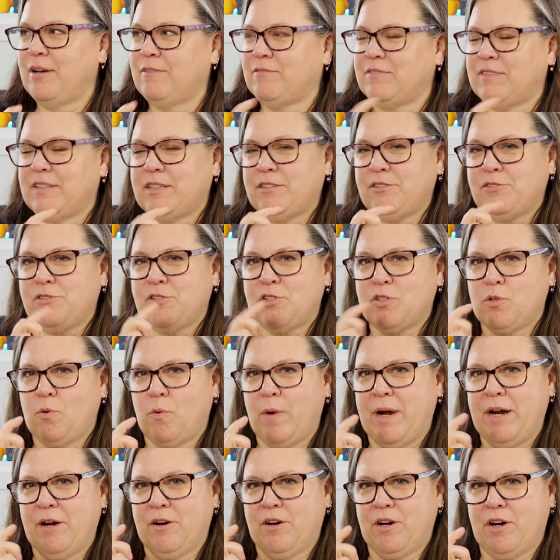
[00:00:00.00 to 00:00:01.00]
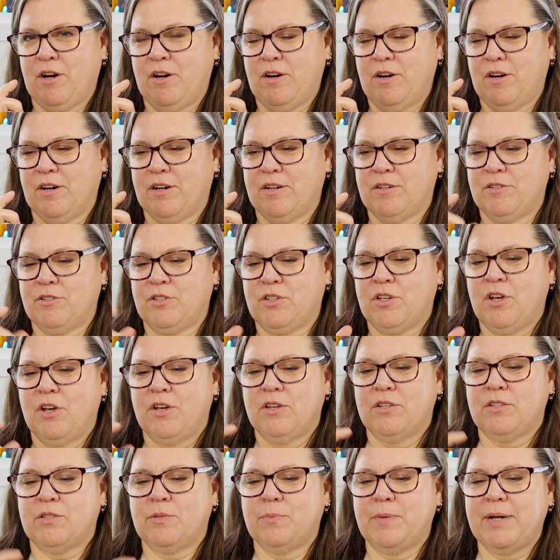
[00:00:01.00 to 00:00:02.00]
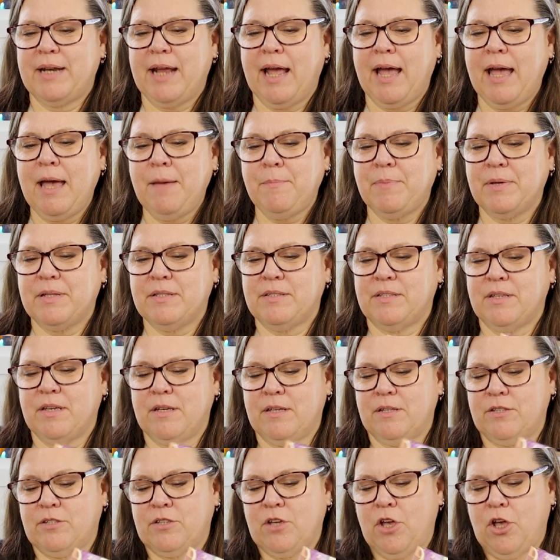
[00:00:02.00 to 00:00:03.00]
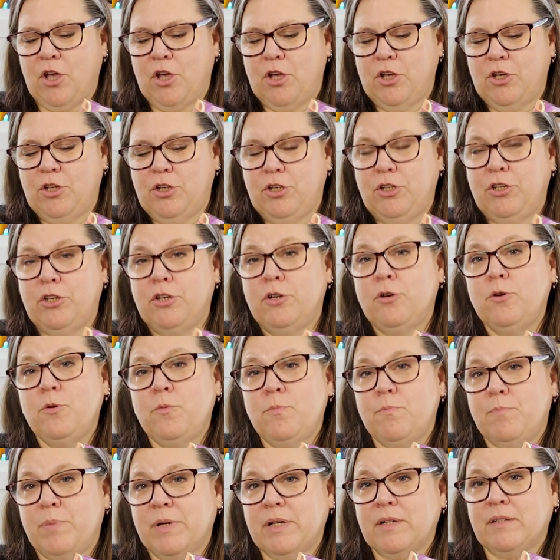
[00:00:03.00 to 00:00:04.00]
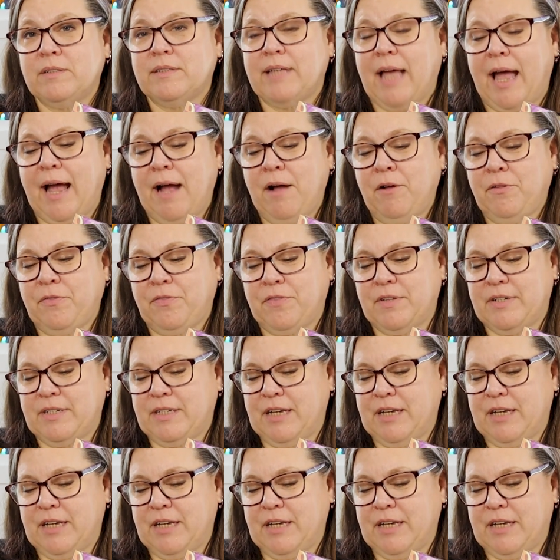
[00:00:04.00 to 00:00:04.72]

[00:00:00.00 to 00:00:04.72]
have little square cards. So what happens is you build out the